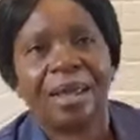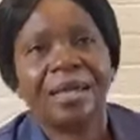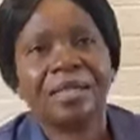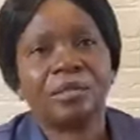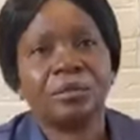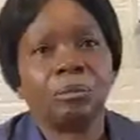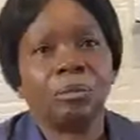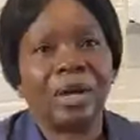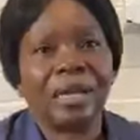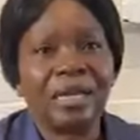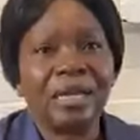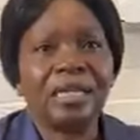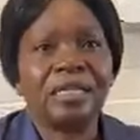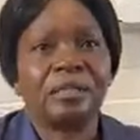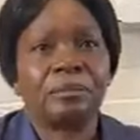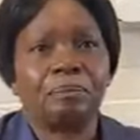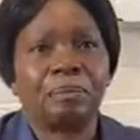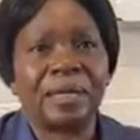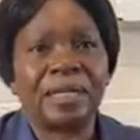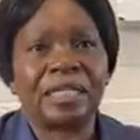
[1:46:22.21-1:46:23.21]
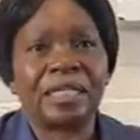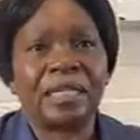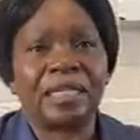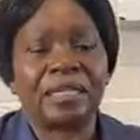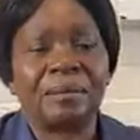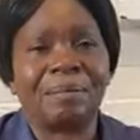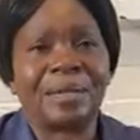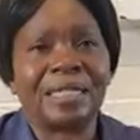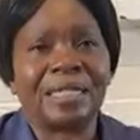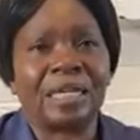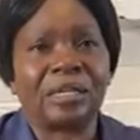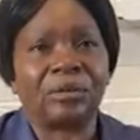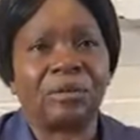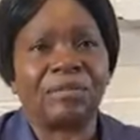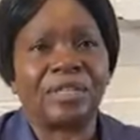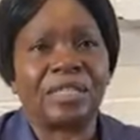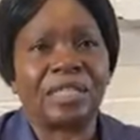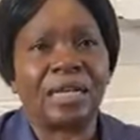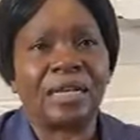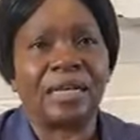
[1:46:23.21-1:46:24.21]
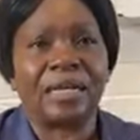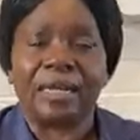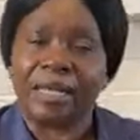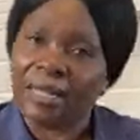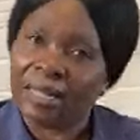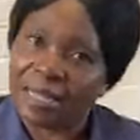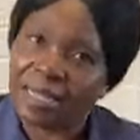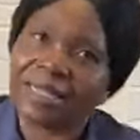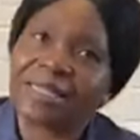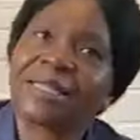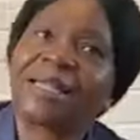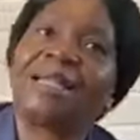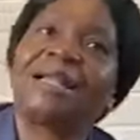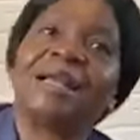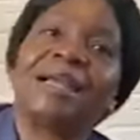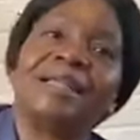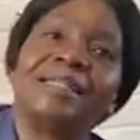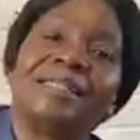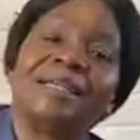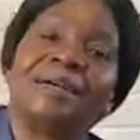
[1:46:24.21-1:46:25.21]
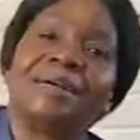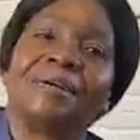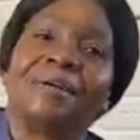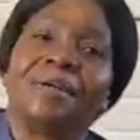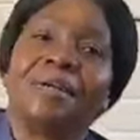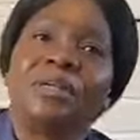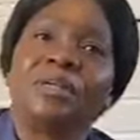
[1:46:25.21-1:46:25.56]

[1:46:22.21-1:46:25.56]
As when he's preaching the message of sealing, as Elijah.